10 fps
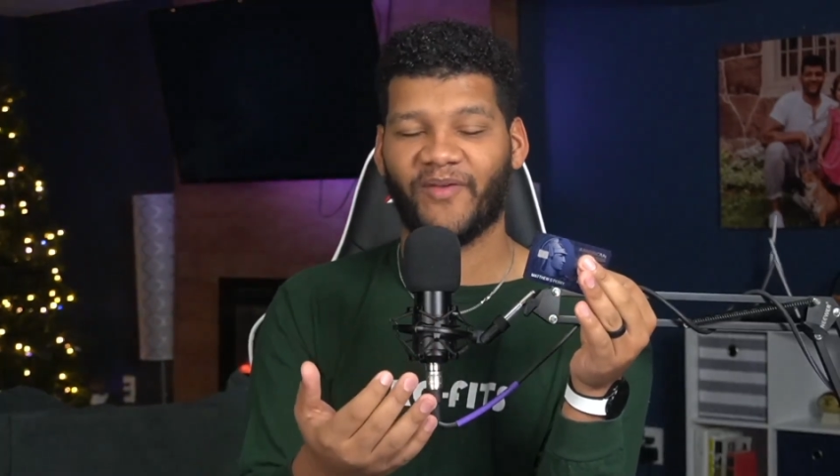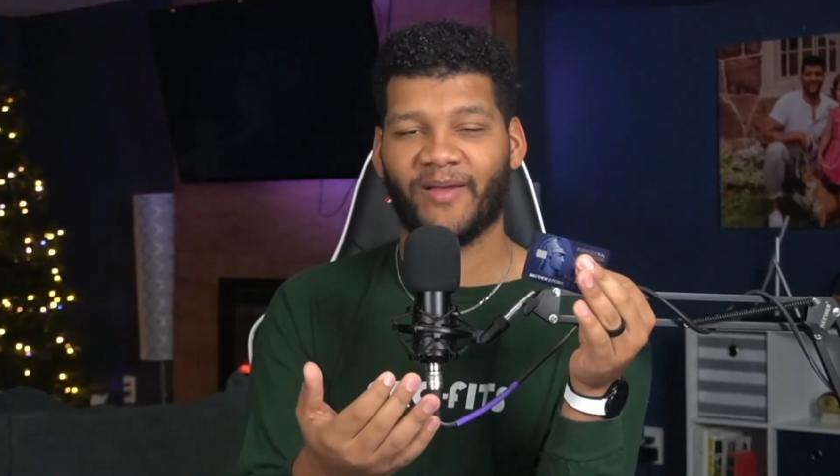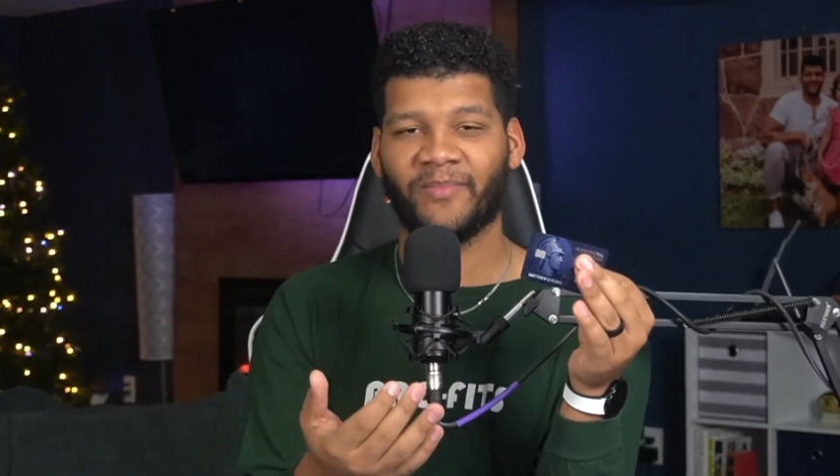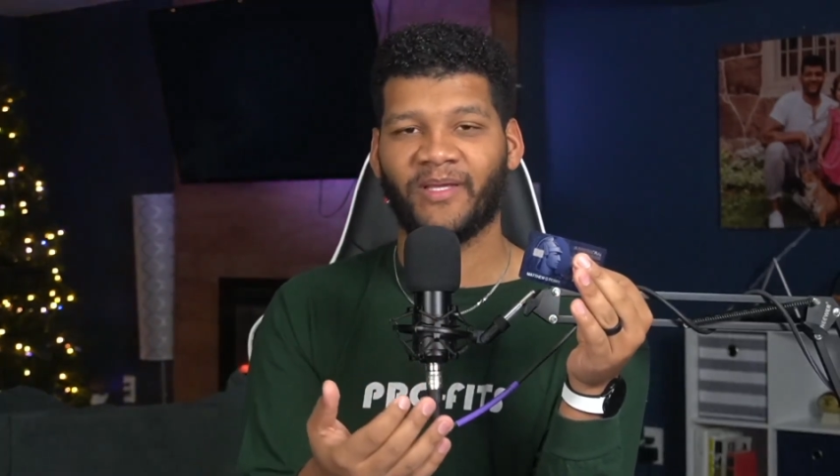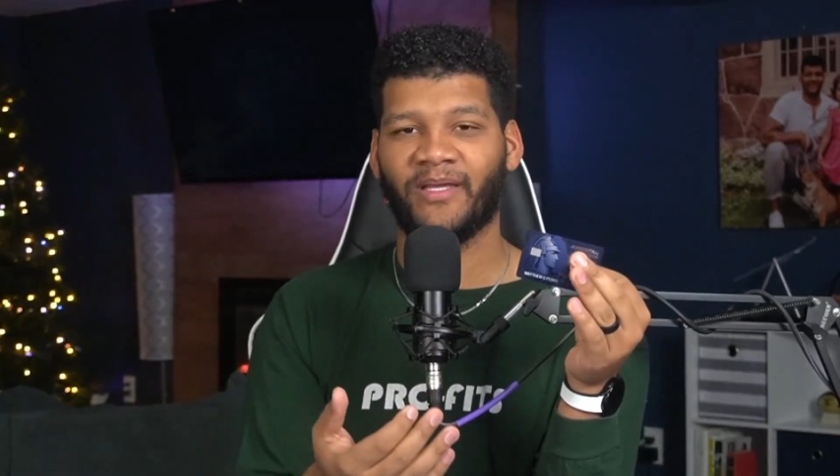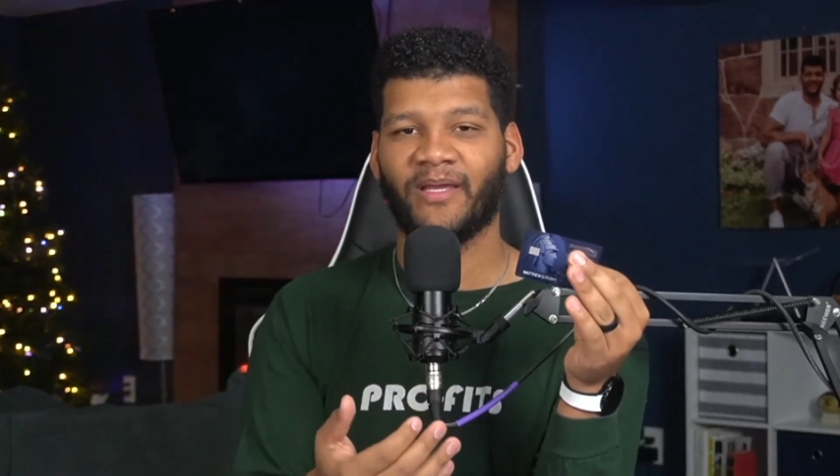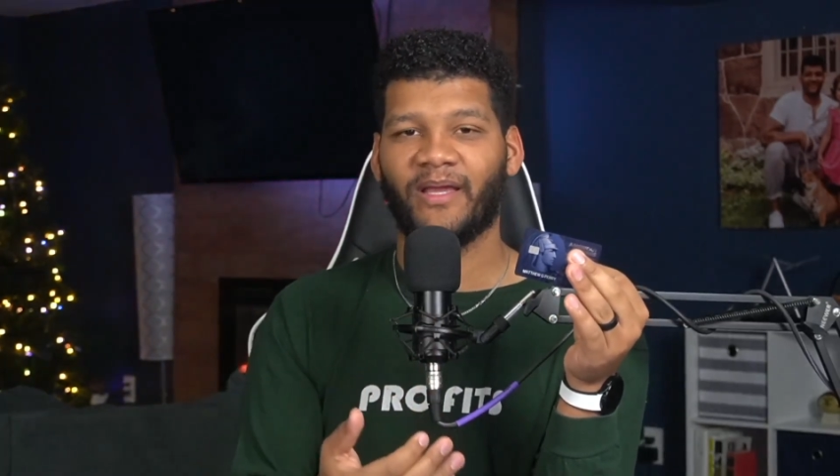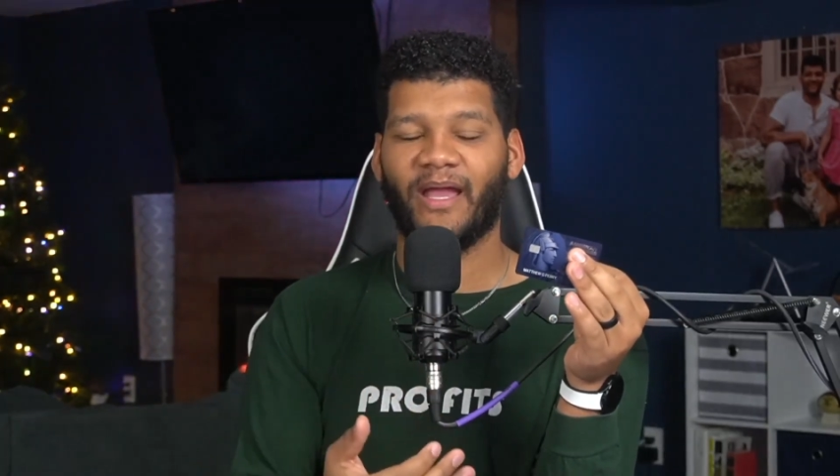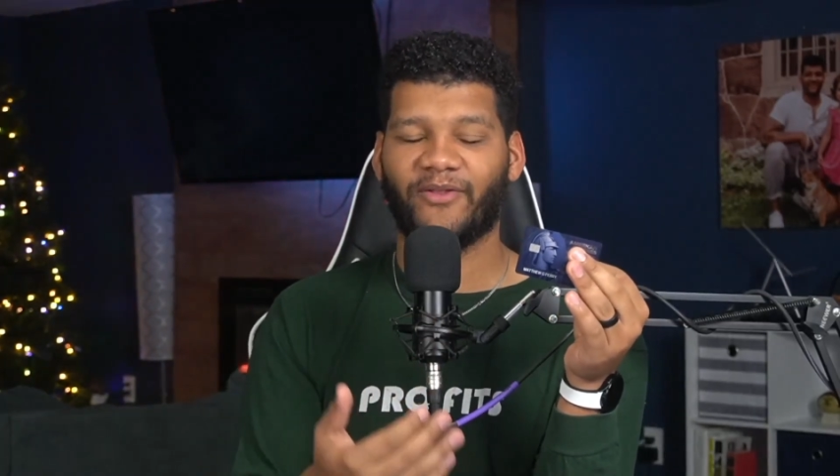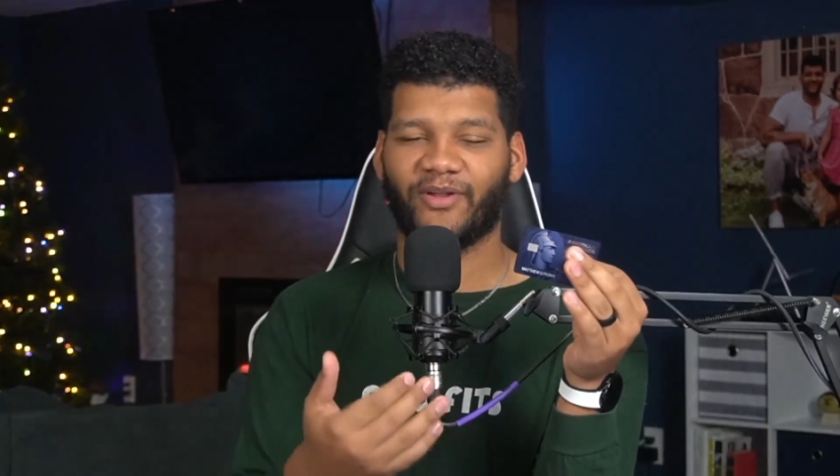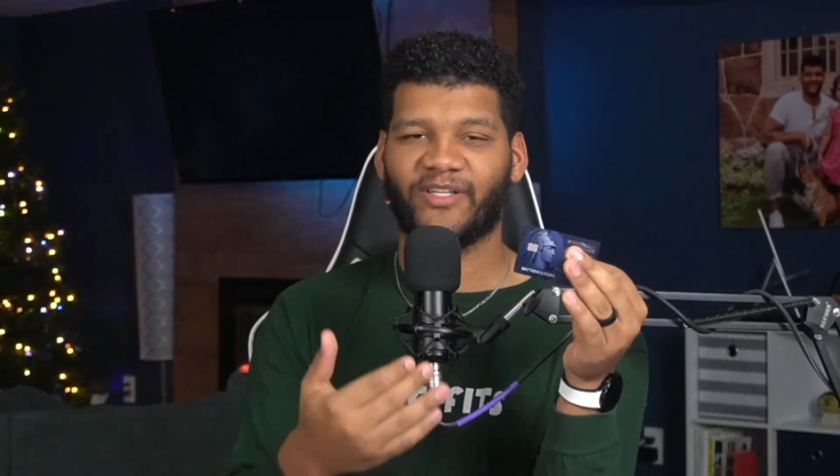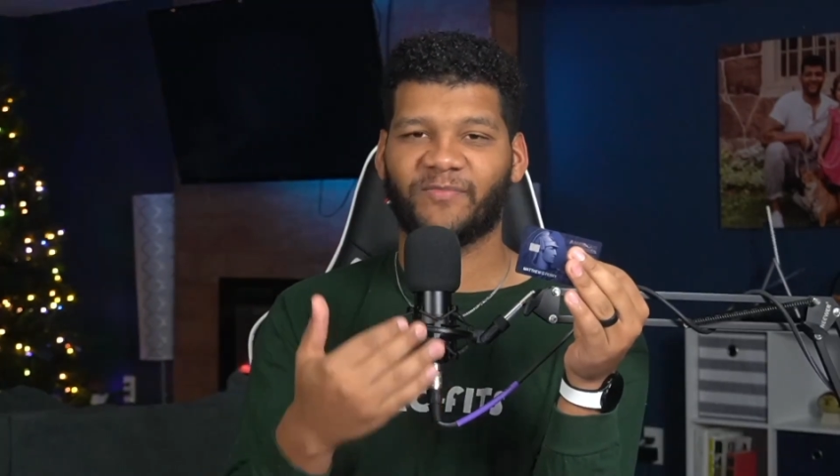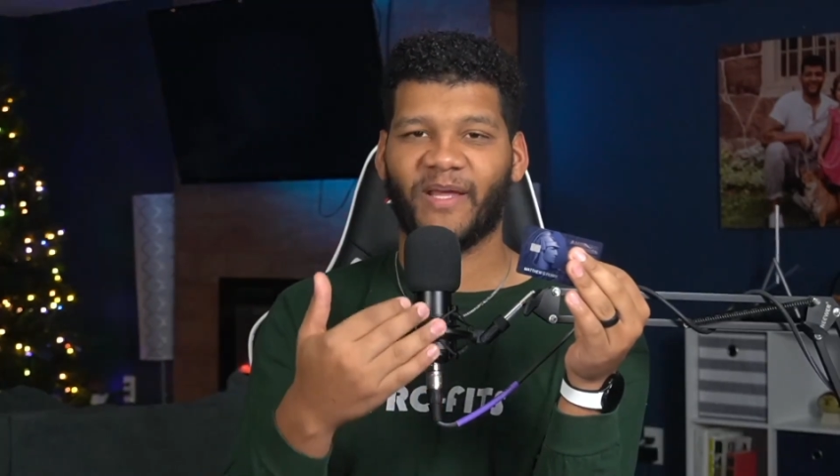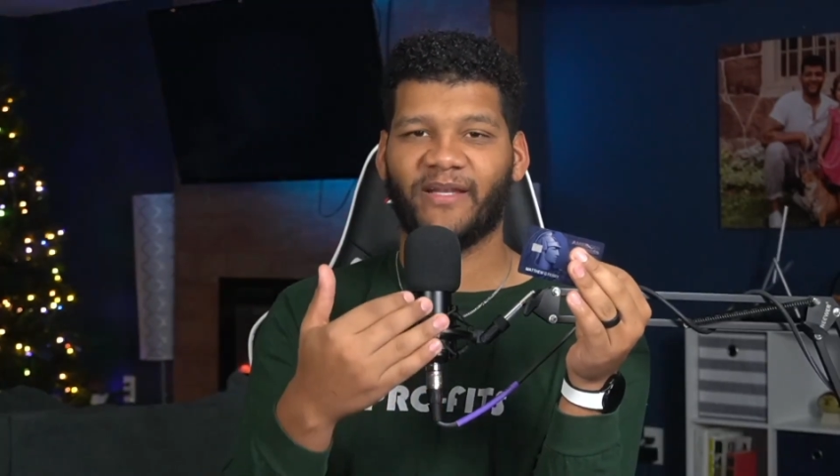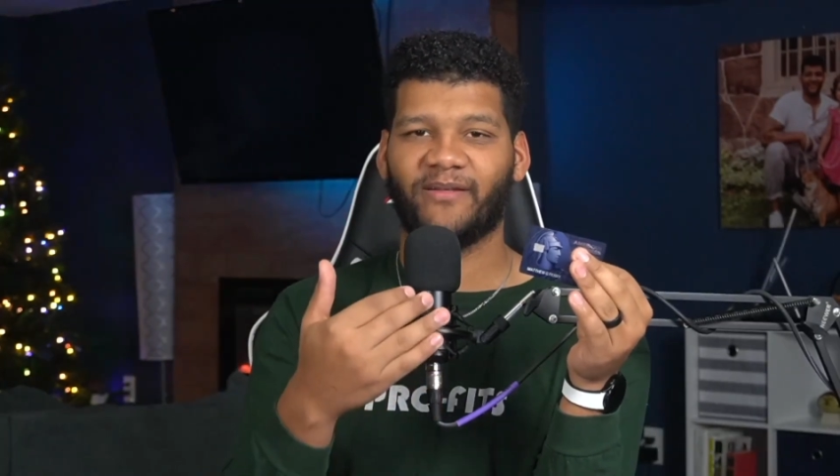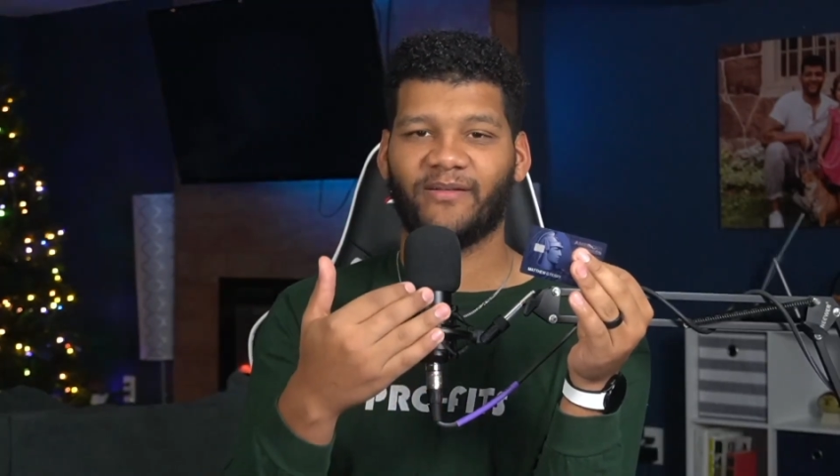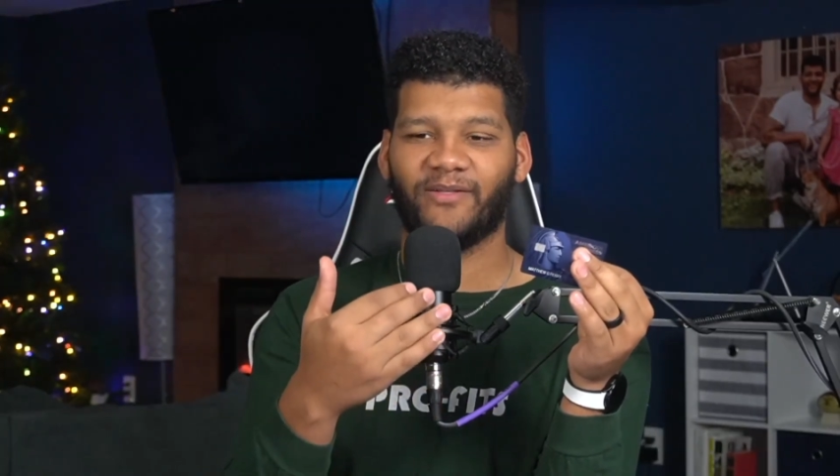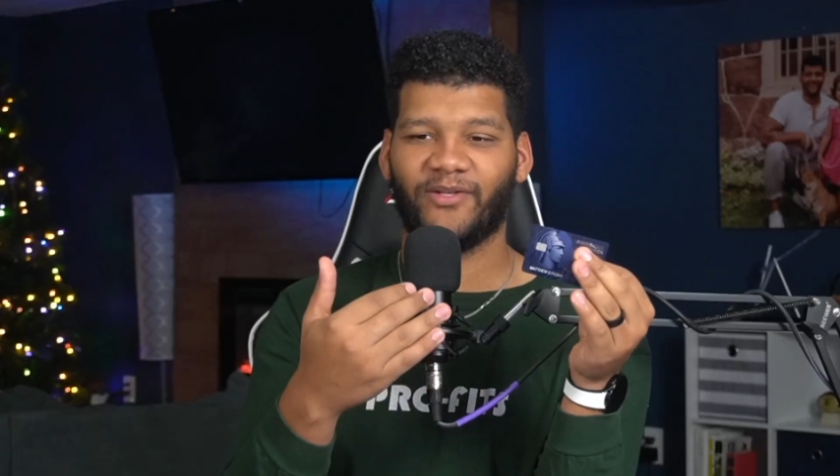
family and you're going to spend,